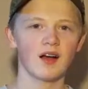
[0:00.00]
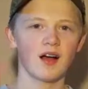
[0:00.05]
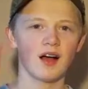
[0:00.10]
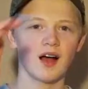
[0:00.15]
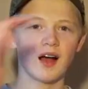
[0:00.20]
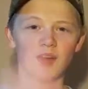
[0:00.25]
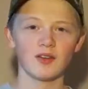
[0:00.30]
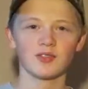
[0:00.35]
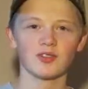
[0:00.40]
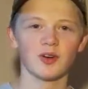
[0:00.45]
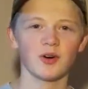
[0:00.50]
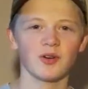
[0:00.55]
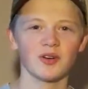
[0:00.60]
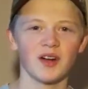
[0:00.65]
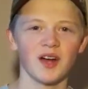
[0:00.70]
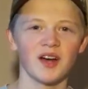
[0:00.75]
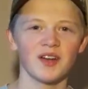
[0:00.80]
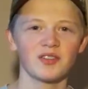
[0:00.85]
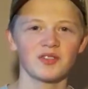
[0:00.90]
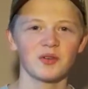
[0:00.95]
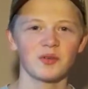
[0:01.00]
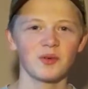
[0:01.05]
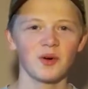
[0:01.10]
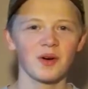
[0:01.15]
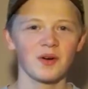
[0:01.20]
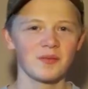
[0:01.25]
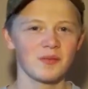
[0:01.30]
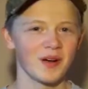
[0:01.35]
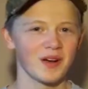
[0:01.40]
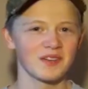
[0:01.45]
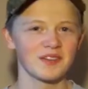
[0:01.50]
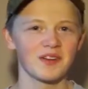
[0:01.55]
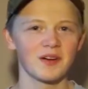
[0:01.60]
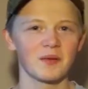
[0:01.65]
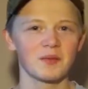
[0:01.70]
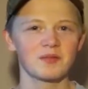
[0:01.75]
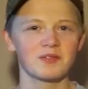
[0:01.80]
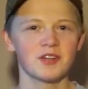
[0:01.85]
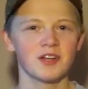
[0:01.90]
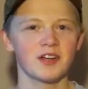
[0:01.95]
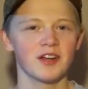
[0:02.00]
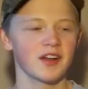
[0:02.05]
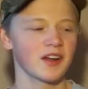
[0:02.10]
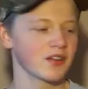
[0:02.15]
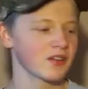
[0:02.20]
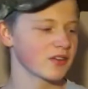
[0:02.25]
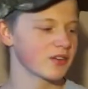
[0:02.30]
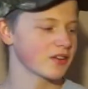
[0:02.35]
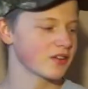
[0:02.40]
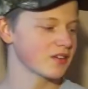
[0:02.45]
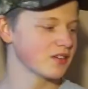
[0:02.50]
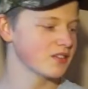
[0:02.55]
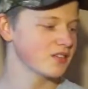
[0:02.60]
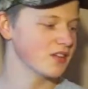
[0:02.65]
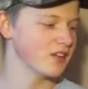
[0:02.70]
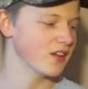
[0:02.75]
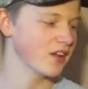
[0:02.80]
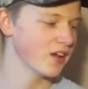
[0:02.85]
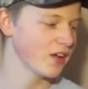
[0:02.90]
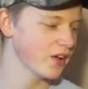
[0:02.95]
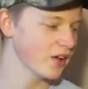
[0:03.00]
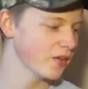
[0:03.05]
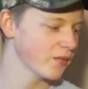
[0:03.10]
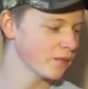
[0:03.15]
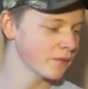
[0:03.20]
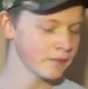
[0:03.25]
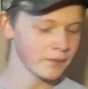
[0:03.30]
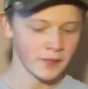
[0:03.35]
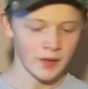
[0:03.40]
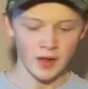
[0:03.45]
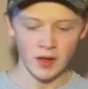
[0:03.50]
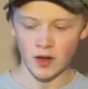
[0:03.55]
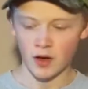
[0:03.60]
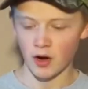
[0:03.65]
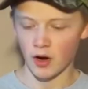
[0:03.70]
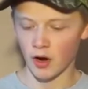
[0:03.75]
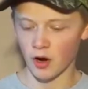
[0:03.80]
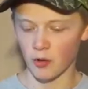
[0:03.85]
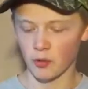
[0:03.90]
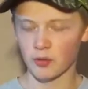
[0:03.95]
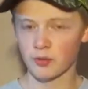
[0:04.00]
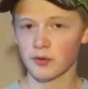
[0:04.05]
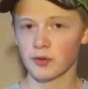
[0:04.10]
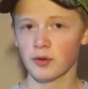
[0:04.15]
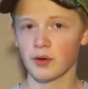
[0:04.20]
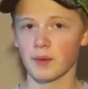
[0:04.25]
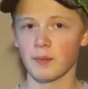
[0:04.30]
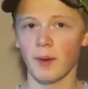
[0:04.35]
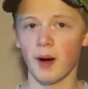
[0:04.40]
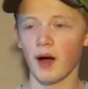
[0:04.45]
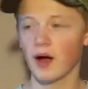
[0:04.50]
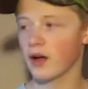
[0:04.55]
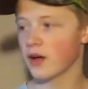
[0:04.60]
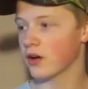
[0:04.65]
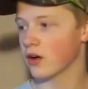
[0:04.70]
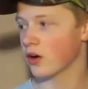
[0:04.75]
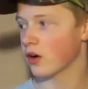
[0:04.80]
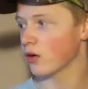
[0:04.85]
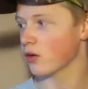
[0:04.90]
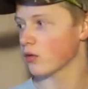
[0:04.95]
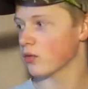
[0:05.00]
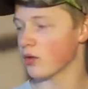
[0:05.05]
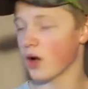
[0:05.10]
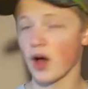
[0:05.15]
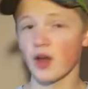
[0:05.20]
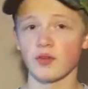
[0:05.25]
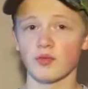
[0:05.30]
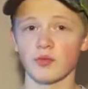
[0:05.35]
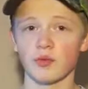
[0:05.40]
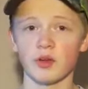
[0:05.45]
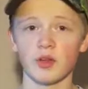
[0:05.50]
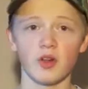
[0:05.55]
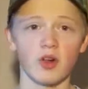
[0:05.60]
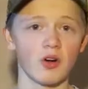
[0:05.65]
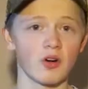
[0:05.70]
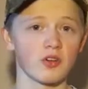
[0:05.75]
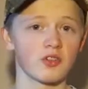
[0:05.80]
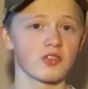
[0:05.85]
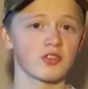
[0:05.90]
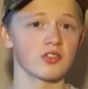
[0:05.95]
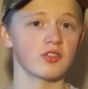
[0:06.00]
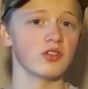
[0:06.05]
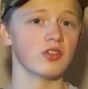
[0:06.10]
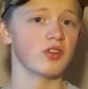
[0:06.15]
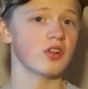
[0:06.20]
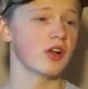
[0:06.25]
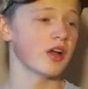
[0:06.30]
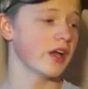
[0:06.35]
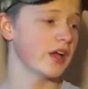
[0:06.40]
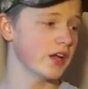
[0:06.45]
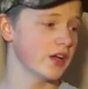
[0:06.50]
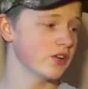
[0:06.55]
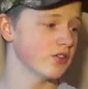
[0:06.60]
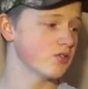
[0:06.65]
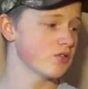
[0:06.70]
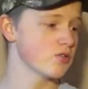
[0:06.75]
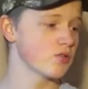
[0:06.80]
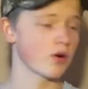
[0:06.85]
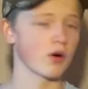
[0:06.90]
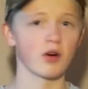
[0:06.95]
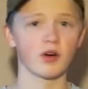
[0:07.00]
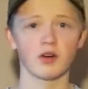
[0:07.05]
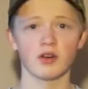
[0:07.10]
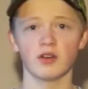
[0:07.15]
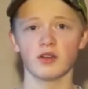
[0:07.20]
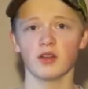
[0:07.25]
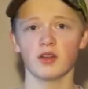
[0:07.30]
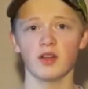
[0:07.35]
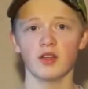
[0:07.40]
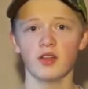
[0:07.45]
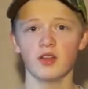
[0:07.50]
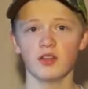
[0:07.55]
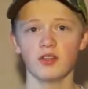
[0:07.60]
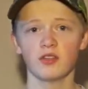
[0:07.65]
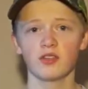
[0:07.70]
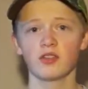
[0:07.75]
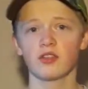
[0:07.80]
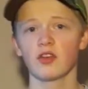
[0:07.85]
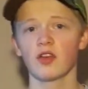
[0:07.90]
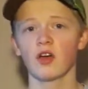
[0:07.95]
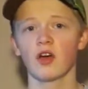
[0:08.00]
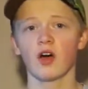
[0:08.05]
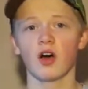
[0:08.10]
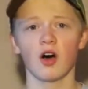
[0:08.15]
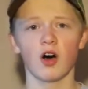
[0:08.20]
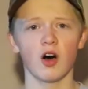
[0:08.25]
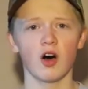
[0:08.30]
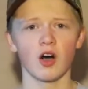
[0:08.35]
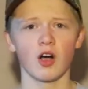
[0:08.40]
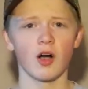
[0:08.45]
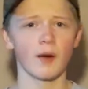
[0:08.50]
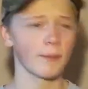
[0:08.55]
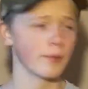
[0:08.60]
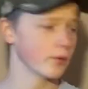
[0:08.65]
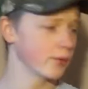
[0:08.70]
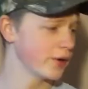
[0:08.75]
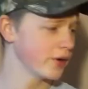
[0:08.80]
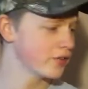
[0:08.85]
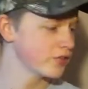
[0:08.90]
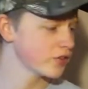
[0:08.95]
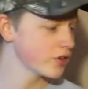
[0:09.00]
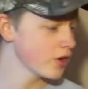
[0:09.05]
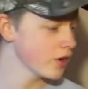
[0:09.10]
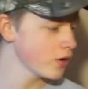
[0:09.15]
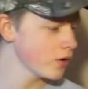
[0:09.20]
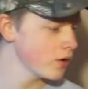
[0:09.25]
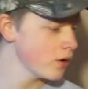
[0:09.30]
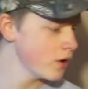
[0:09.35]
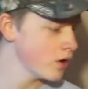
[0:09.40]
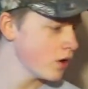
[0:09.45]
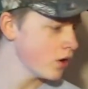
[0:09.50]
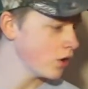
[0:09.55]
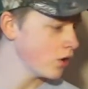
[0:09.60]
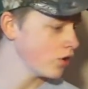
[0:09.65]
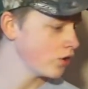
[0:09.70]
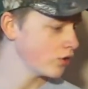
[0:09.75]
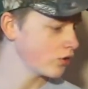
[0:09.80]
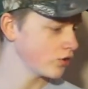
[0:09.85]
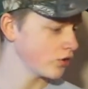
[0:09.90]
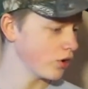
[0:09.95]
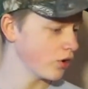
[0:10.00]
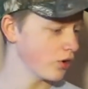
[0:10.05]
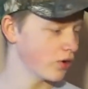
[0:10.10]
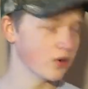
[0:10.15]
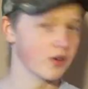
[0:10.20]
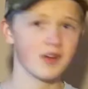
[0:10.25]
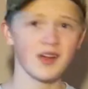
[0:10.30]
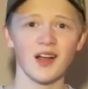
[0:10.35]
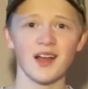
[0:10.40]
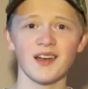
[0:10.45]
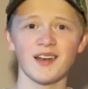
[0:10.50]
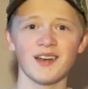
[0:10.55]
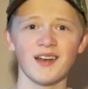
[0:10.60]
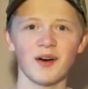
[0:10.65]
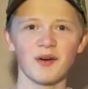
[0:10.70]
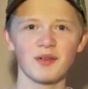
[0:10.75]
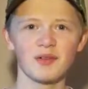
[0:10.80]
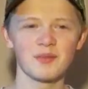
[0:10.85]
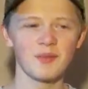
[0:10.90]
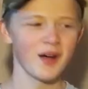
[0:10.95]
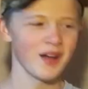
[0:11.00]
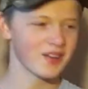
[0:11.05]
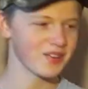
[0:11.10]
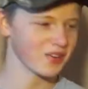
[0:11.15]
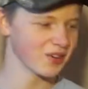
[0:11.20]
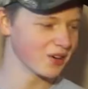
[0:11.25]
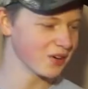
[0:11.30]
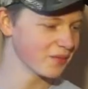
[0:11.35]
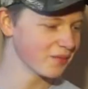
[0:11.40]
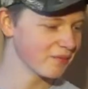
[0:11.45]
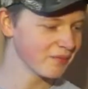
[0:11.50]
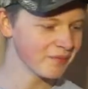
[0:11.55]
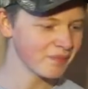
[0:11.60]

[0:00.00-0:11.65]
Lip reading: How's it going, guys? Welcome back to Upstate Angling. Today, we're going to be doing my rod and reel arsenal. Andrew already did his a couple weeks ago, so now it's my turn.